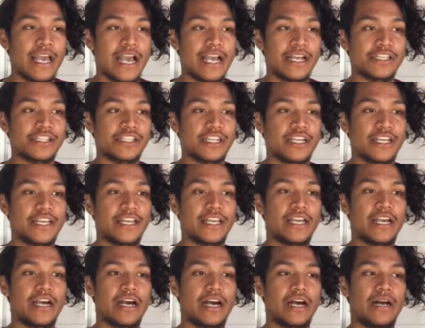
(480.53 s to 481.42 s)

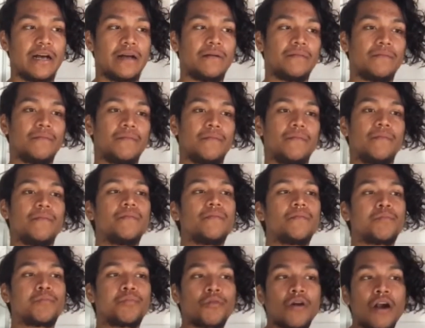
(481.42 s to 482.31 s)
actually,
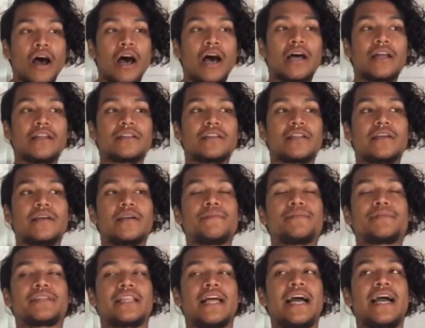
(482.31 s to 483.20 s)
brought the
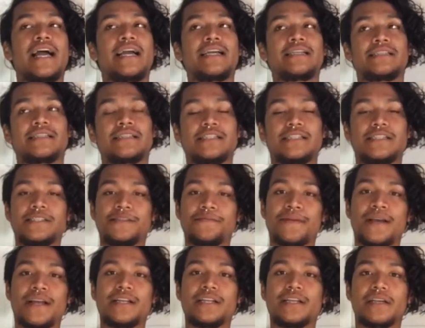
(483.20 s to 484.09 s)
blacks and
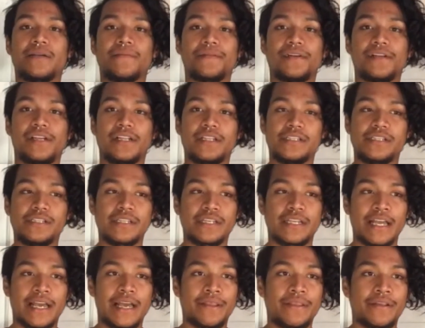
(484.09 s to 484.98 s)
Hispanic community
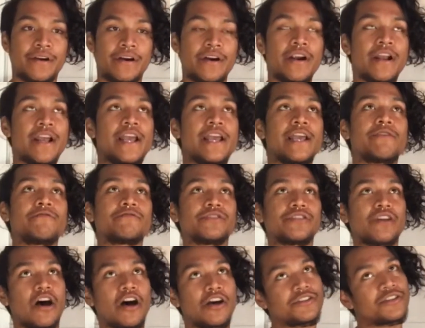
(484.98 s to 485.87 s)
together. He
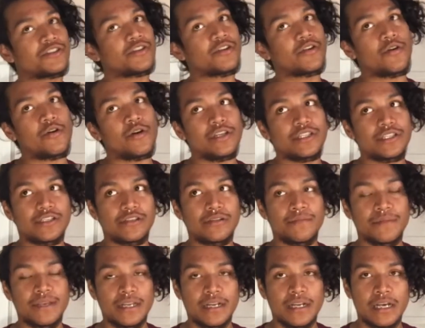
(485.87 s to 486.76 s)
was also going to
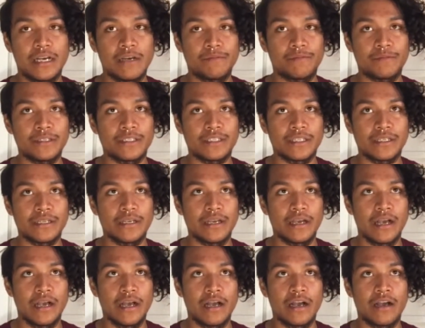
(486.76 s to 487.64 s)
meet up with the
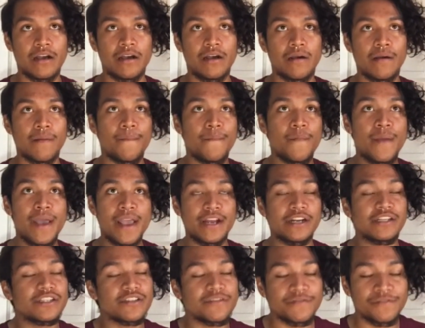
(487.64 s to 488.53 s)

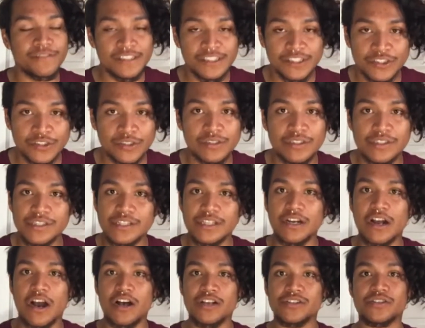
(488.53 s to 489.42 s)
mayor's officials
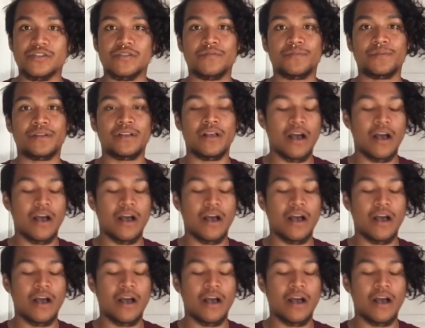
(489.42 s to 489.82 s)
and also